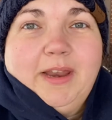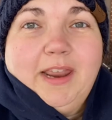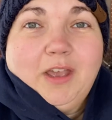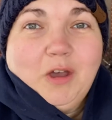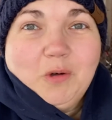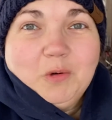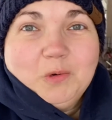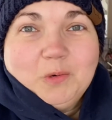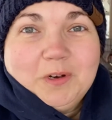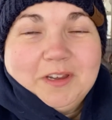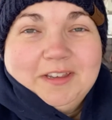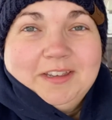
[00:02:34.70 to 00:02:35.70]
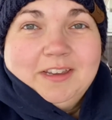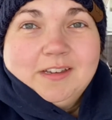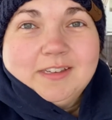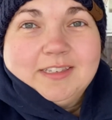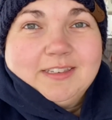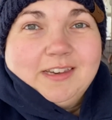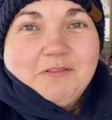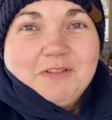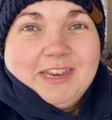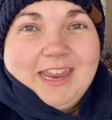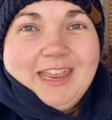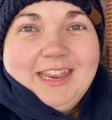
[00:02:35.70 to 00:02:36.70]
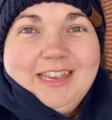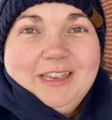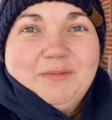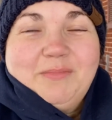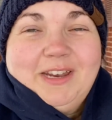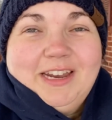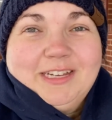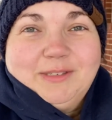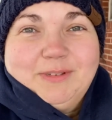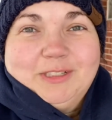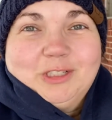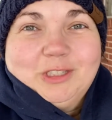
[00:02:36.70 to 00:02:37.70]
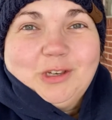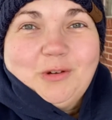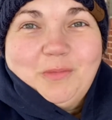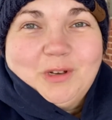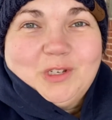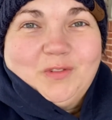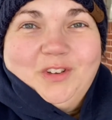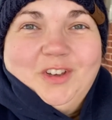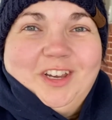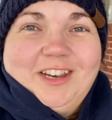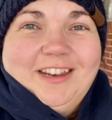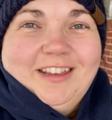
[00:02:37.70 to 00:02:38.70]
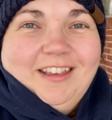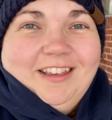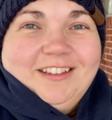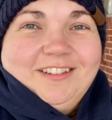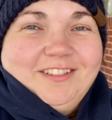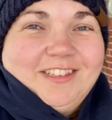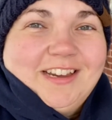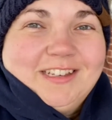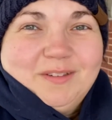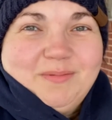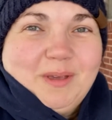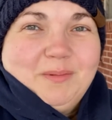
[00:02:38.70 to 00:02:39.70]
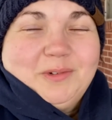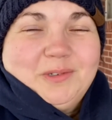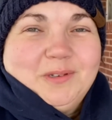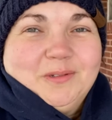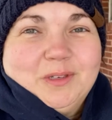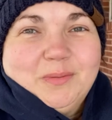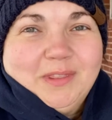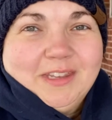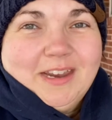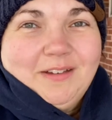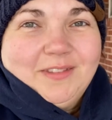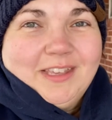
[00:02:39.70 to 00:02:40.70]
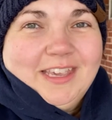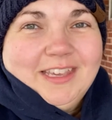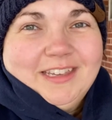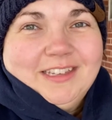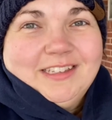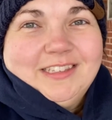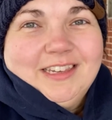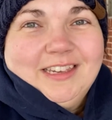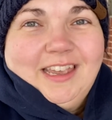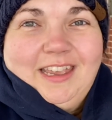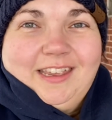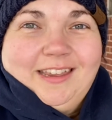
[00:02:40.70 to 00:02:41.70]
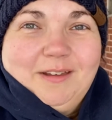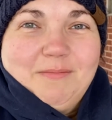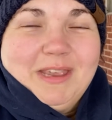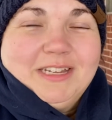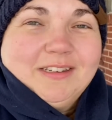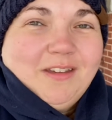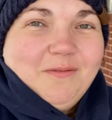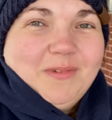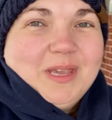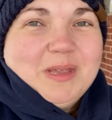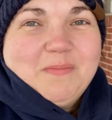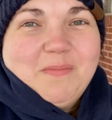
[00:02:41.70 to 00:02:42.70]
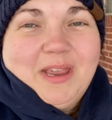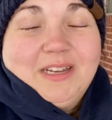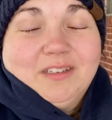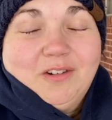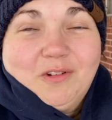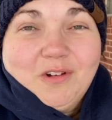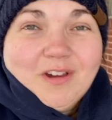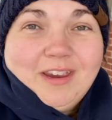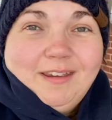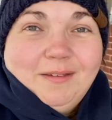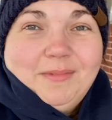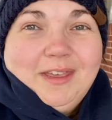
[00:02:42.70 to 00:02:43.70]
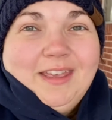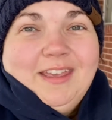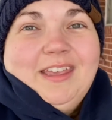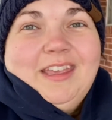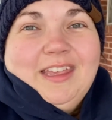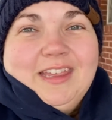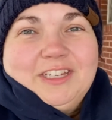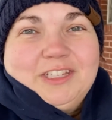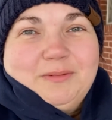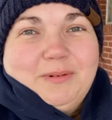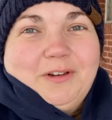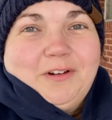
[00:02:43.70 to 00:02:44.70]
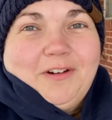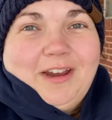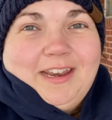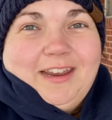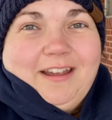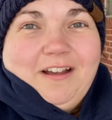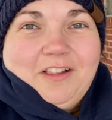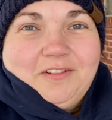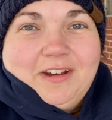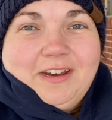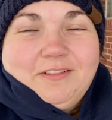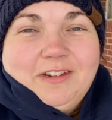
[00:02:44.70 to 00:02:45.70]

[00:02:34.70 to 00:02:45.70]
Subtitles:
cold, snowy day, but it has been so much fun. It was nice to be able to spend the day with the kids and make snowmen, make snow cream. It's just been a great day all around.